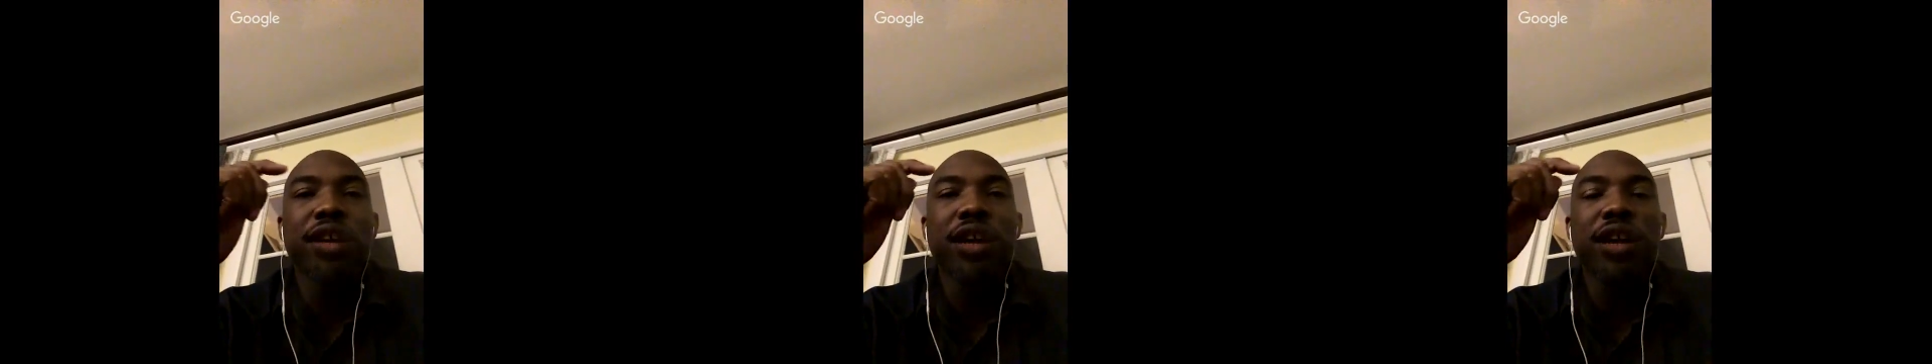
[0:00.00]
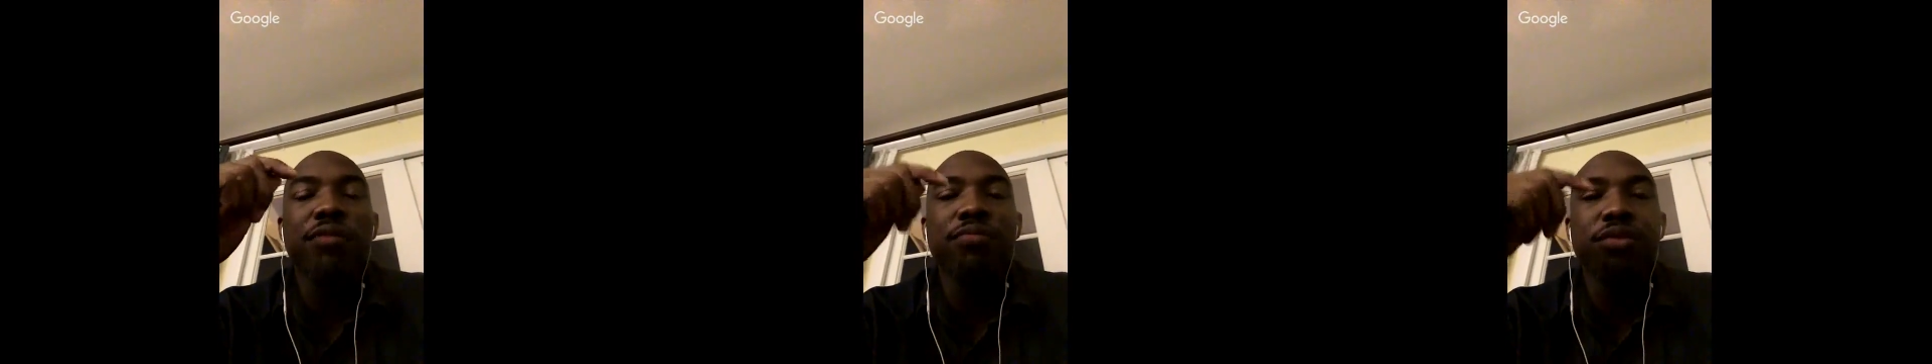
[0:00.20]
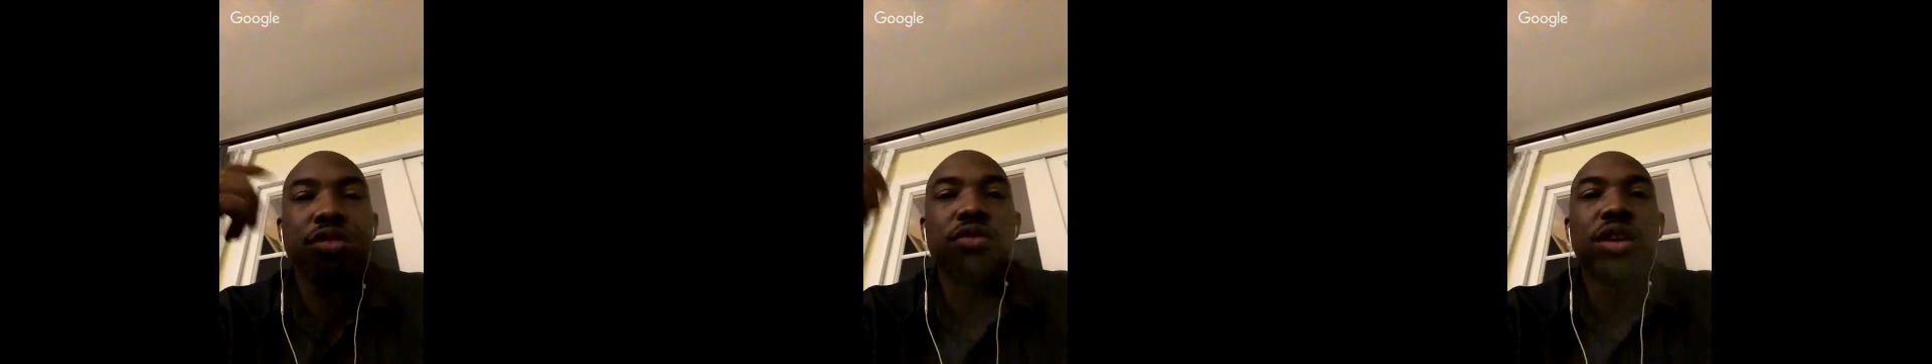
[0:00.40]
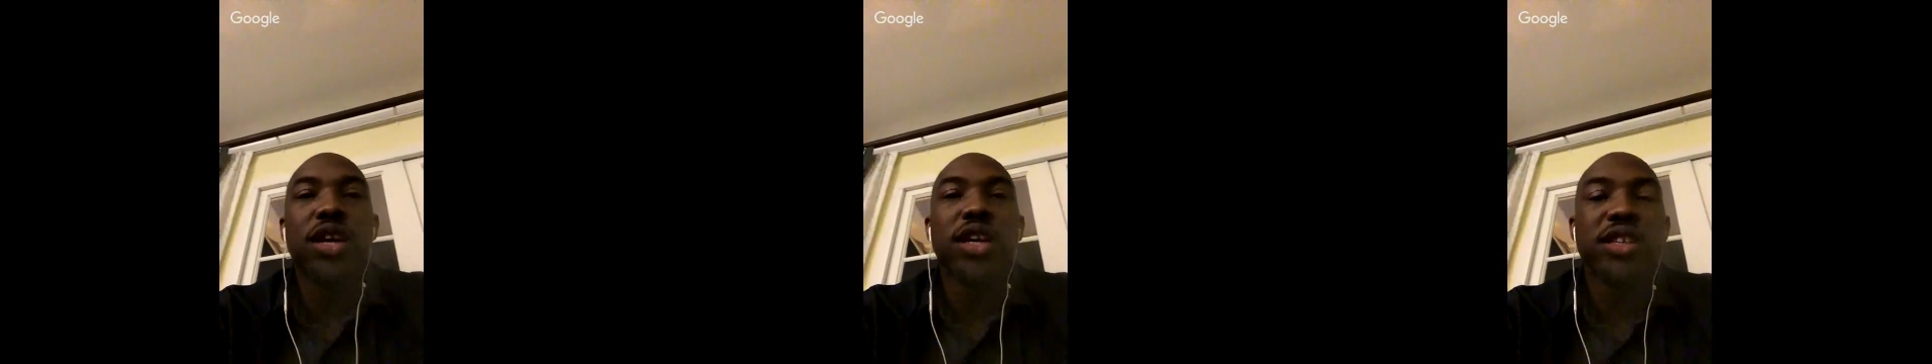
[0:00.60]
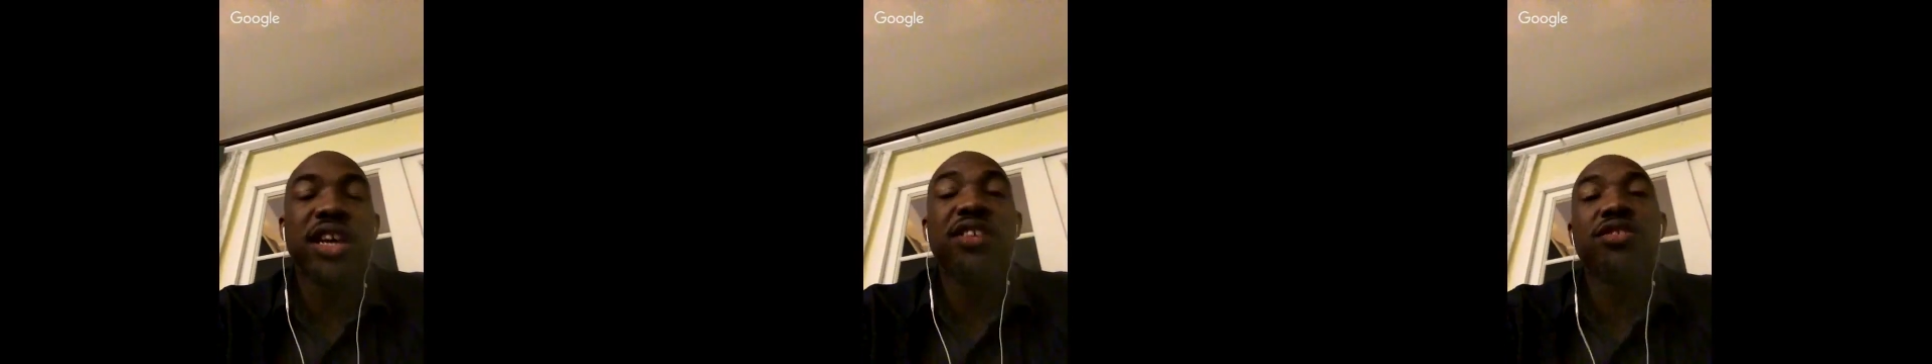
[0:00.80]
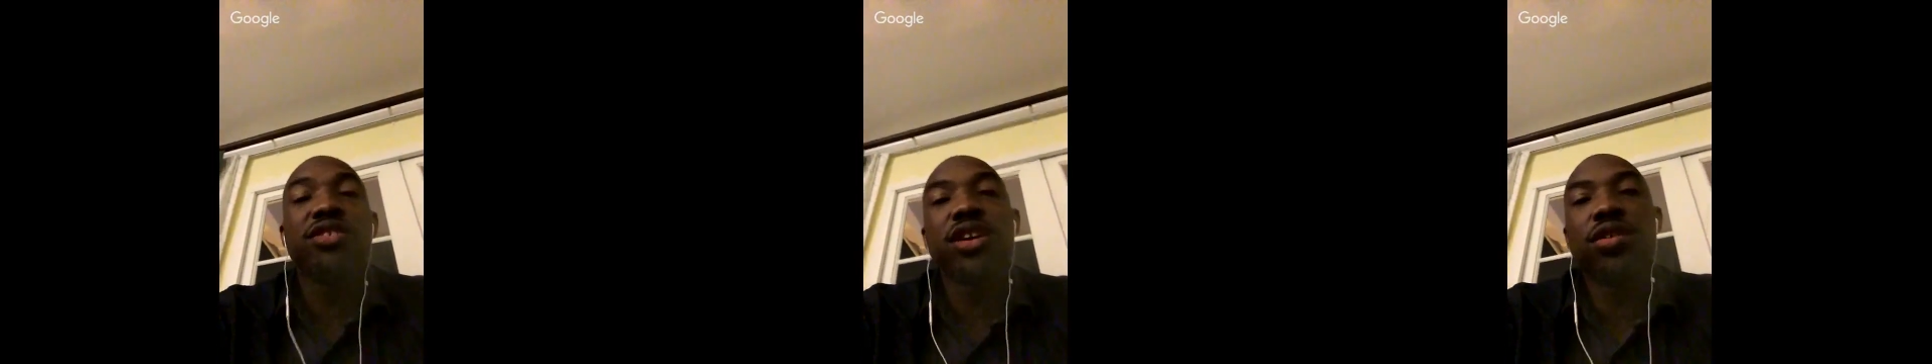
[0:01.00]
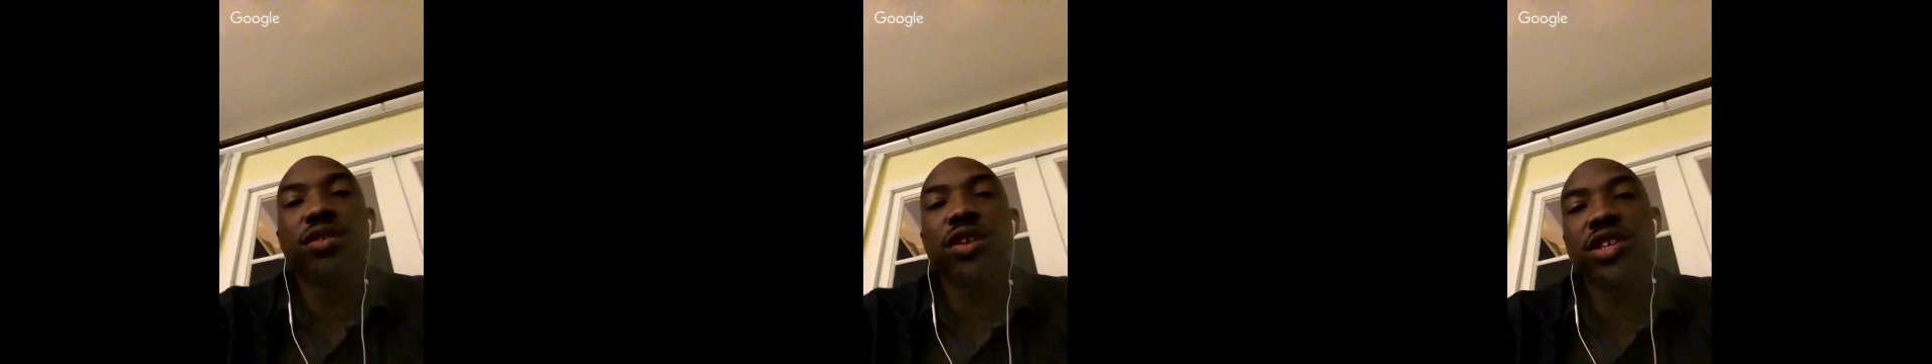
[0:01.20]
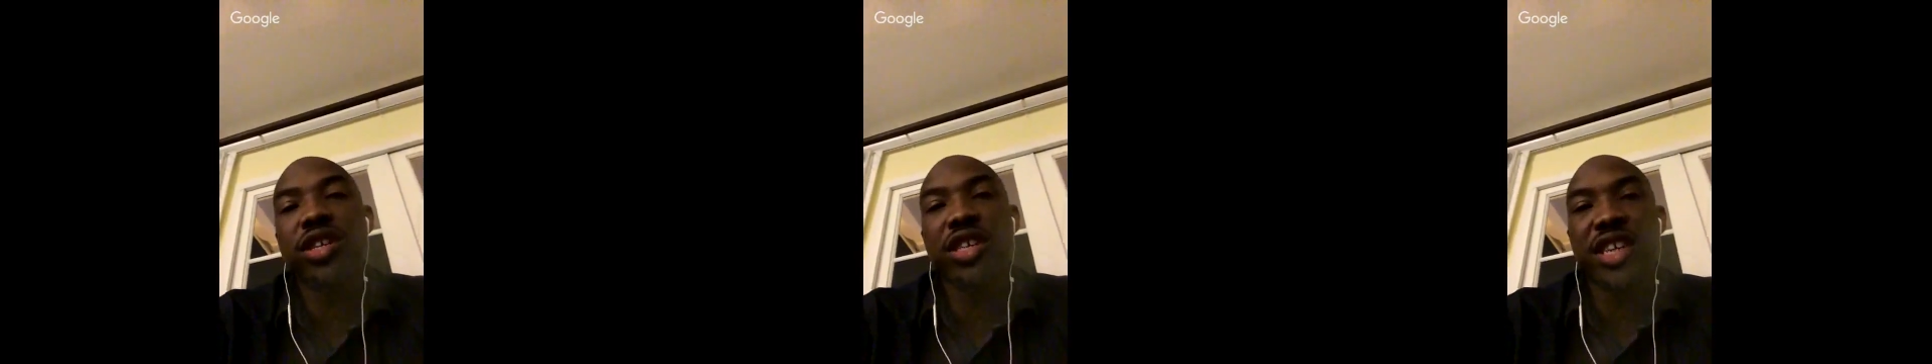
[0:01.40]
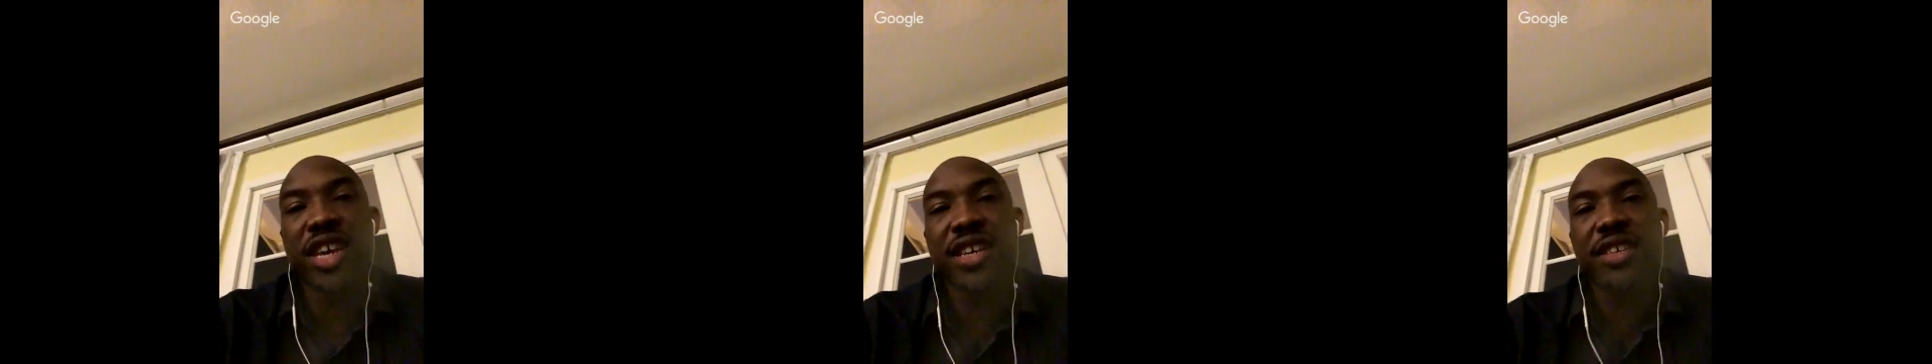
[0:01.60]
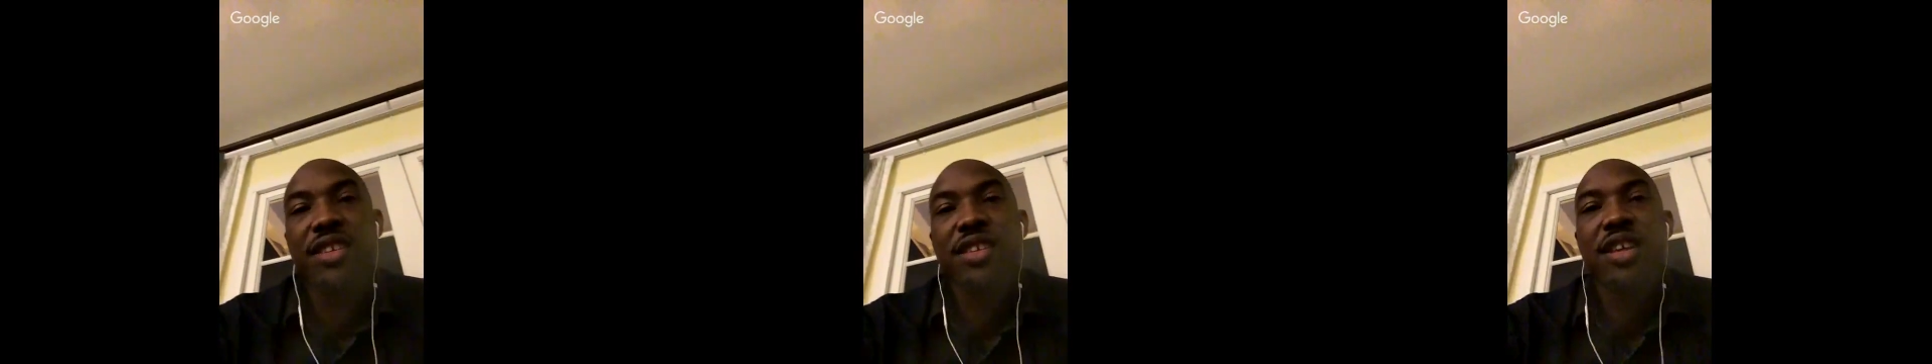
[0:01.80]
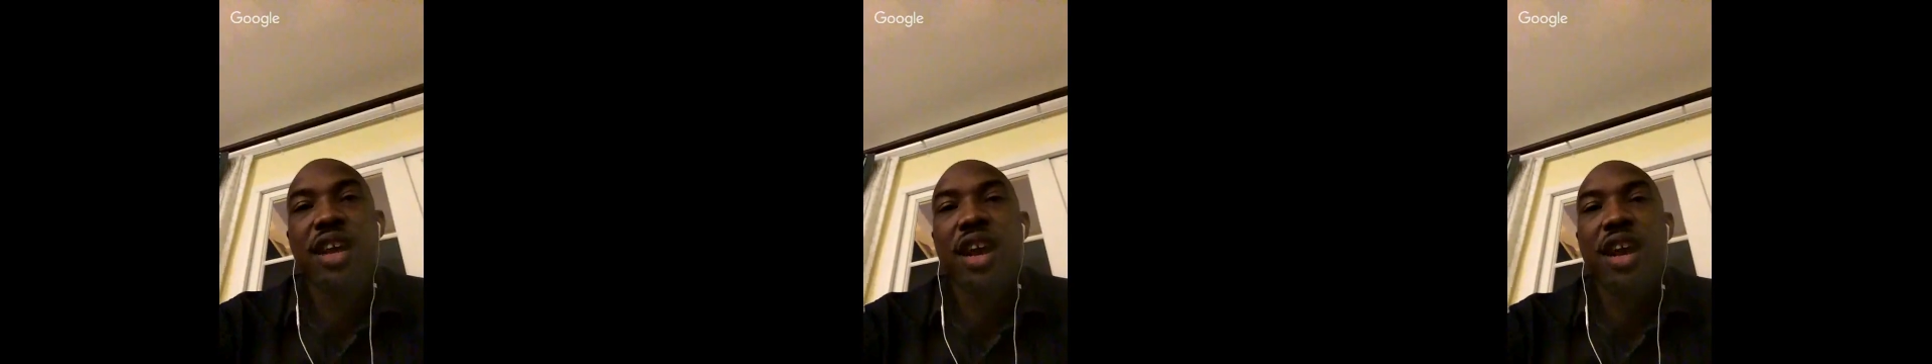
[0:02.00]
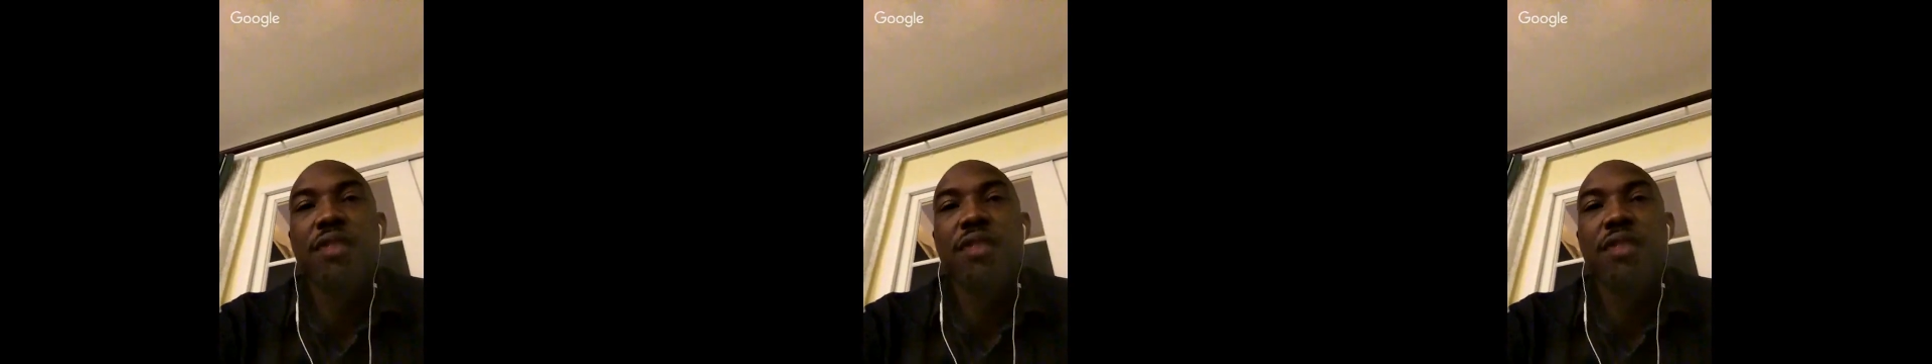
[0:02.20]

So to answer your question, yes, it